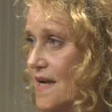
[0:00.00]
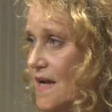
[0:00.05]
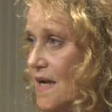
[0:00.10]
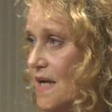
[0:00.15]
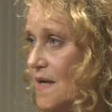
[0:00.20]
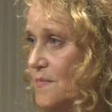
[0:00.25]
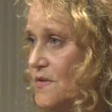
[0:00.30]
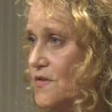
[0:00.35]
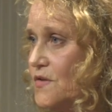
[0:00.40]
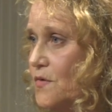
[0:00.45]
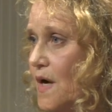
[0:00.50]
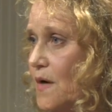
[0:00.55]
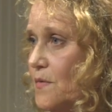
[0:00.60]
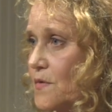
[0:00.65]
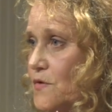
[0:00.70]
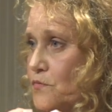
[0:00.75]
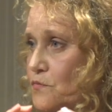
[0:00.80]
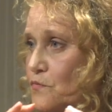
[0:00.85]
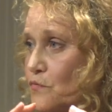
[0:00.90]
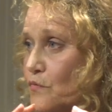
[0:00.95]
time, so I
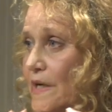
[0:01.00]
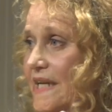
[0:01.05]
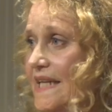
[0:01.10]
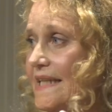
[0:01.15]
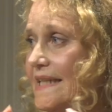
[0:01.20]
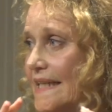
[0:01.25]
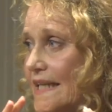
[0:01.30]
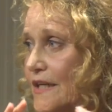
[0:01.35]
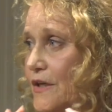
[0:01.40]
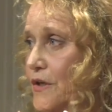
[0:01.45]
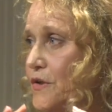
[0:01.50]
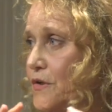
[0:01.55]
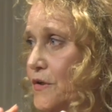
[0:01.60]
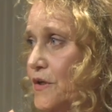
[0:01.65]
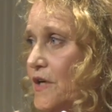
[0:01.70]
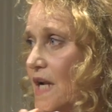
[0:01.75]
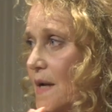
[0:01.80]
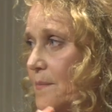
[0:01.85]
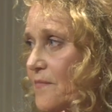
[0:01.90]
was really good.